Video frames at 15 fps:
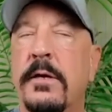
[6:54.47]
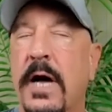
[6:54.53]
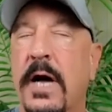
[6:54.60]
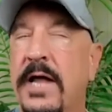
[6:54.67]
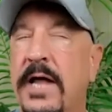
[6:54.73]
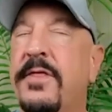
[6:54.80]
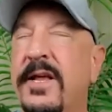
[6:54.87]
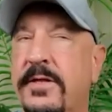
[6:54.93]

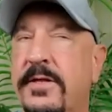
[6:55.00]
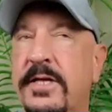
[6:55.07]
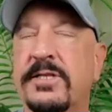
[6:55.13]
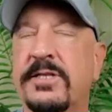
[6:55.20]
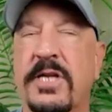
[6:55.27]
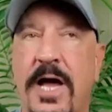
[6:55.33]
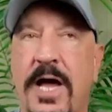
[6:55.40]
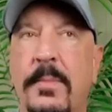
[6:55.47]
I think
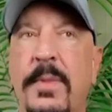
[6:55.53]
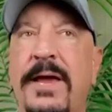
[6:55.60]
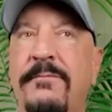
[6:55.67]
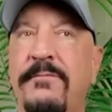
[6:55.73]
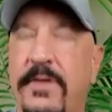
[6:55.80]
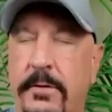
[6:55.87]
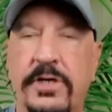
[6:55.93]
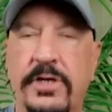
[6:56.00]
this time, a
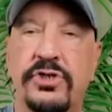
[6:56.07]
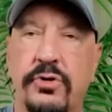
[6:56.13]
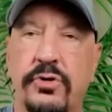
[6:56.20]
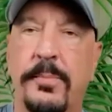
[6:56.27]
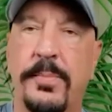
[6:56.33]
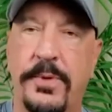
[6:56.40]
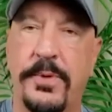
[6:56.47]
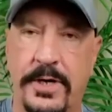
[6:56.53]
very
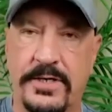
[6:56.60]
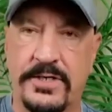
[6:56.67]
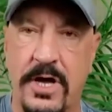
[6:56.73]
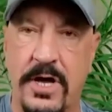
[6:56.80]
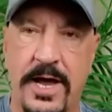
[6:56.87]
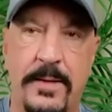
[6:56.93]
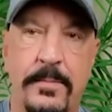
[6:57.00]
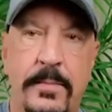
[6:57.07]
short period of
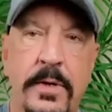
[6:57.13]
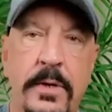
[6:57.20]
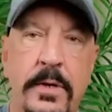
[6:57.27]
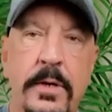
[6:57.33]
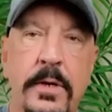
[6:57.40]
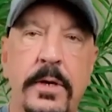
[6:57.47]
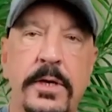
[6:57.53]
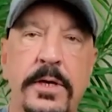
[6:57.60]
time,
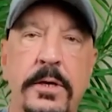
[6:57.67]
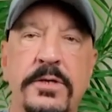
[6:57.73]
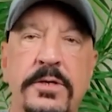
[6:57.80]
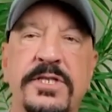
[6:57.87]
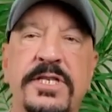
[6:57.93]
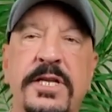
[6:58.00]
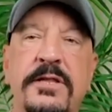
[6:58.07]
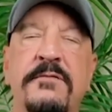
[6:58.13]
you'll
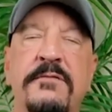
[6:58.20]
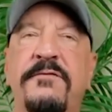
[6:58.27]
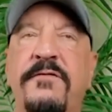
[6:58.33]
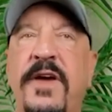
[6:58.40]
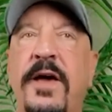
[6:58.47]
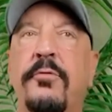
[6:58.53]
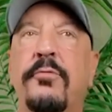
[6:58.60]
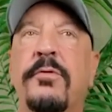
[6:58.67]
see the
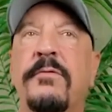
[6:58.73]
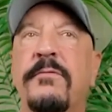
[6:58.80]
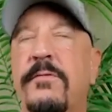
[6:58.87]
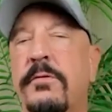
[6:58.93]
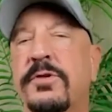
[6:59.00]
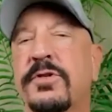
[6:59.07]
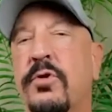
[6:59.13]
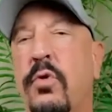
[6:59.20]
Fed
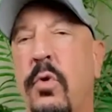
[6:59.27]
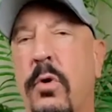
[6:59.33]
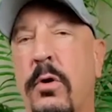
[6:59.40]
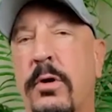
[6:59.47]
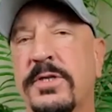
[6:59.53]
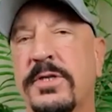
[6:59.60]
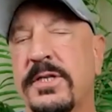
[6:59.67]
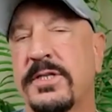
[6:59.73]
reverse
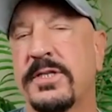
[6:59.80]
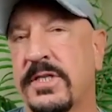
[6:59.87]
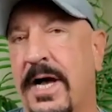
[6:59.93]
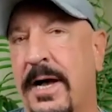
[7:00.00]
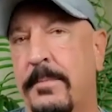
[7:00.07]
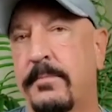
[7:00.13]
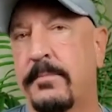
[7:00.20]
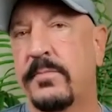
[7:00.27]
course and
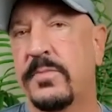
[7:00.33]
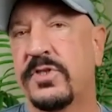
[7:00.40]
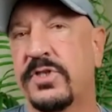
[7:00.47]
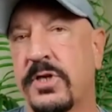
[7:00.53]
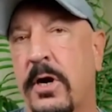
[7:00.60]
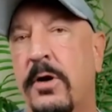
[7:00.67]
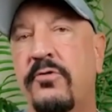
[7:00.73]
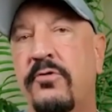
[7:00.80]
stop, start